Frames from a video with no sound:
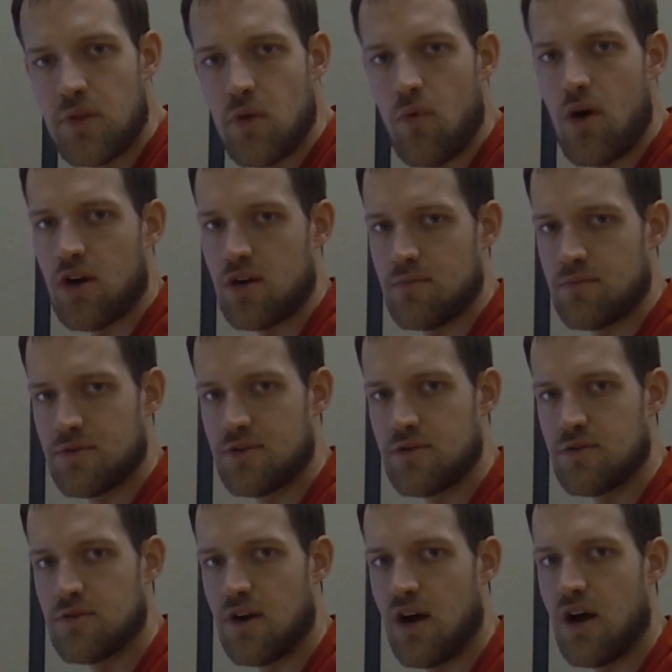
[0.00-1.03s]
Welcome
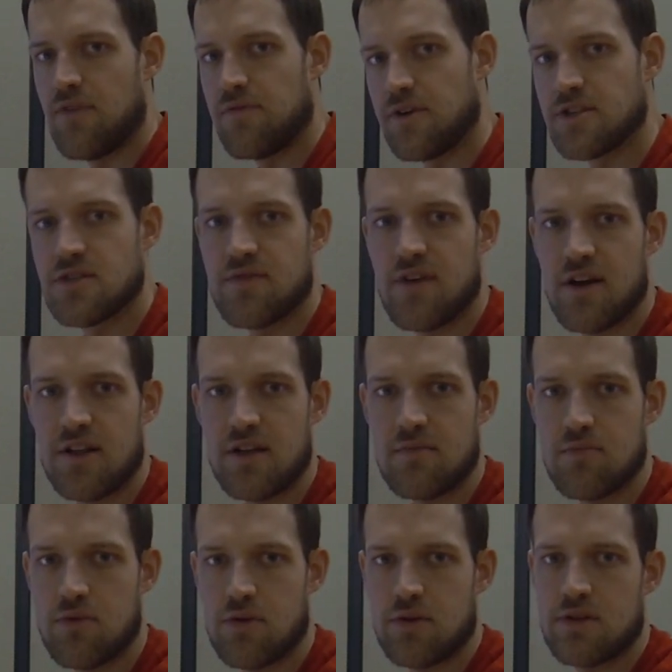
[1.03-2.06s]
to Fraser Valley
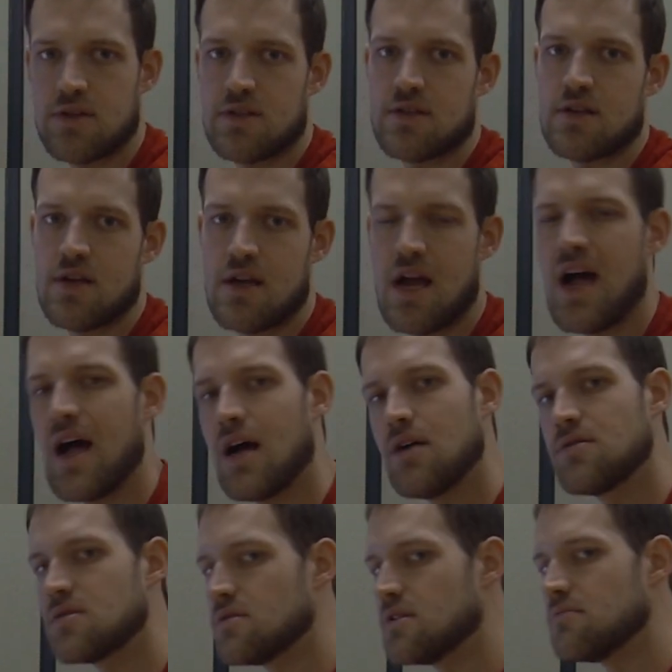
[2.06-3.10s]
Imports How
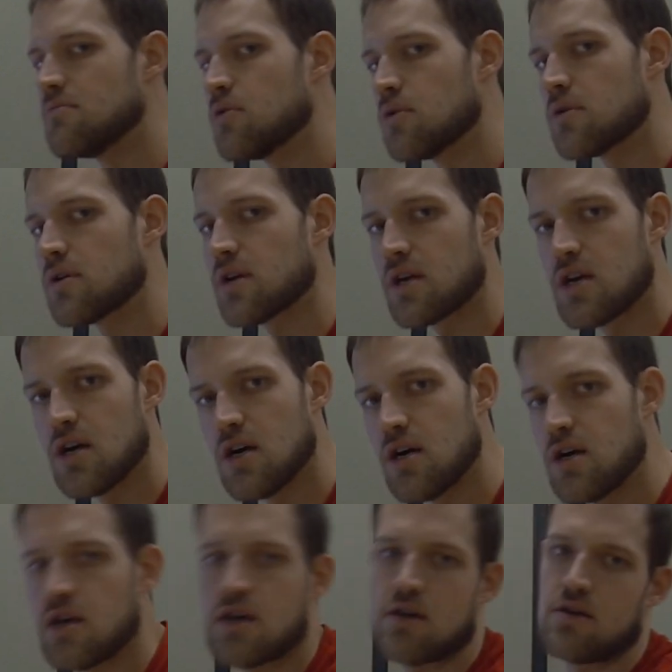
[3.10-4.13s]
to Import a
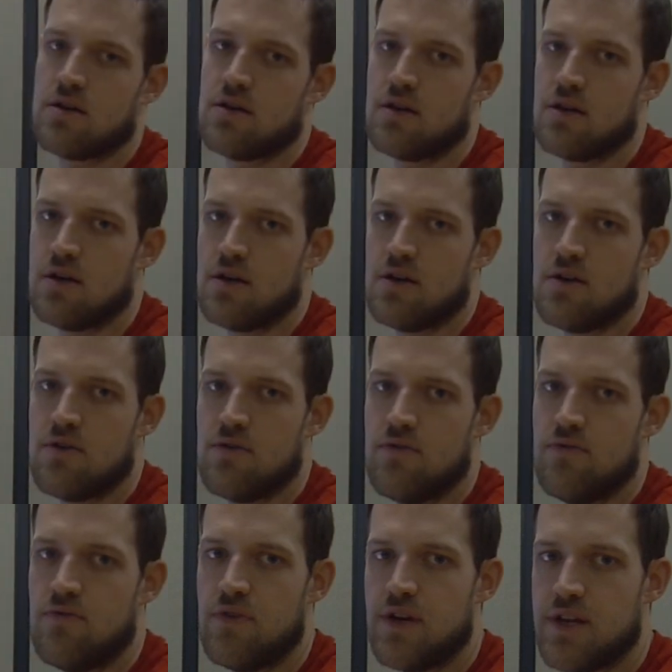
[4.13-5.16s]
Car
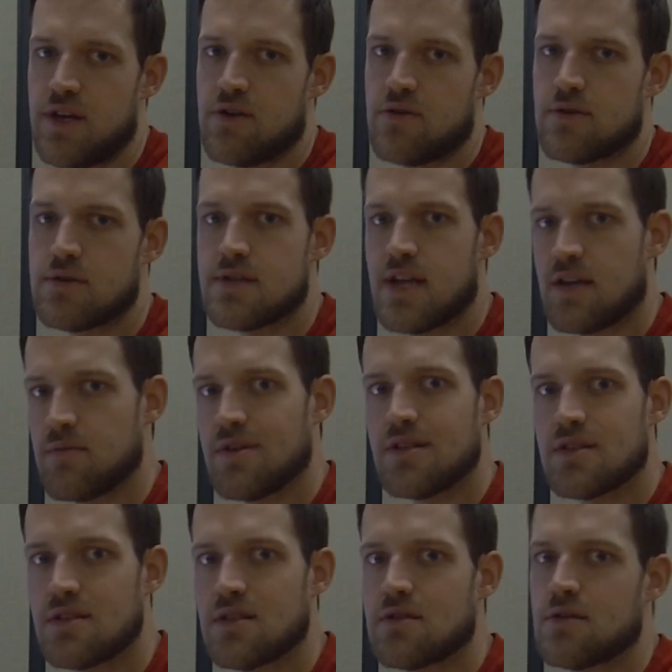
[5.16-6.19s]
video segment
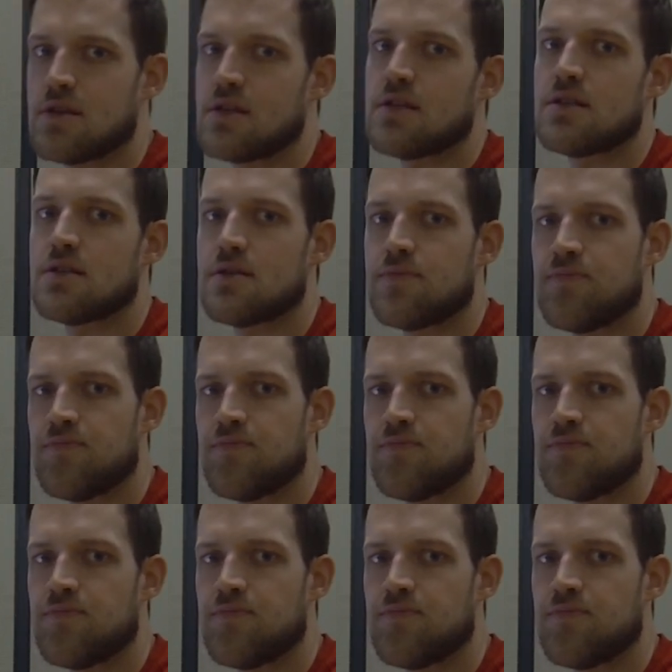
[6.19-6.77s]
series.